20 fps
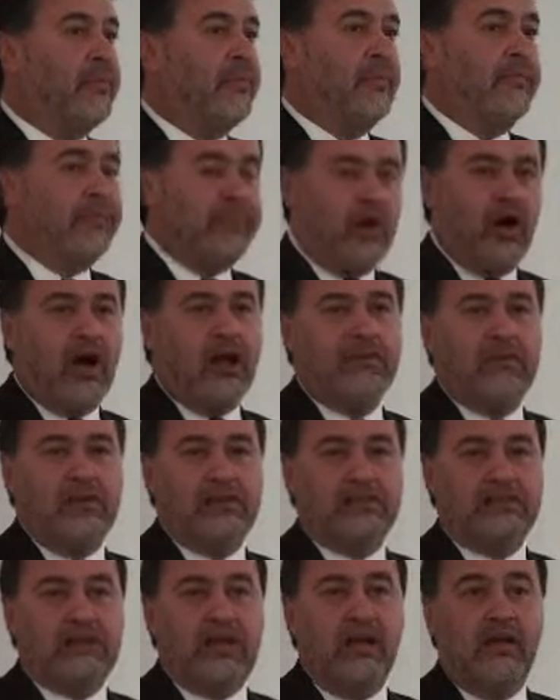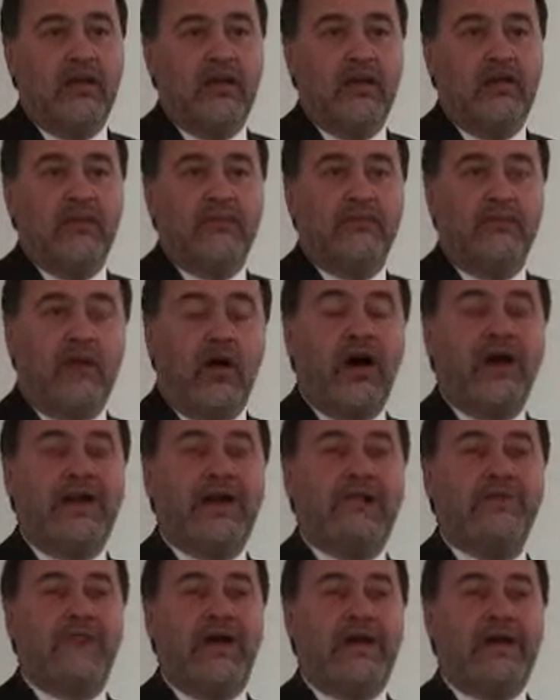the Prime Minister
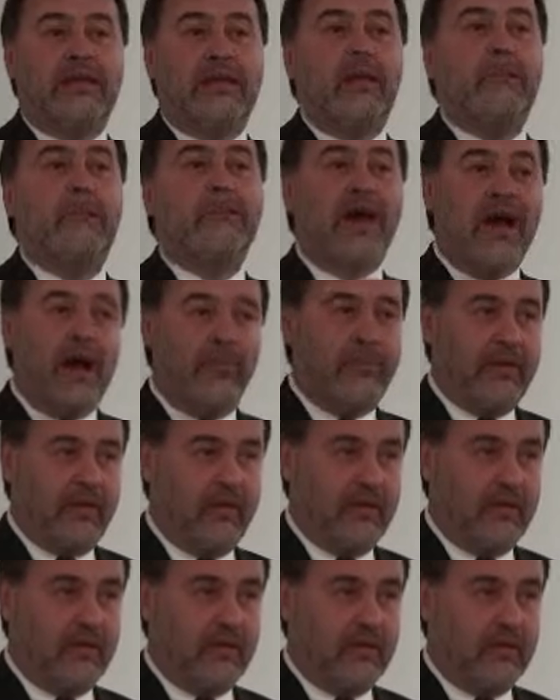finally made public,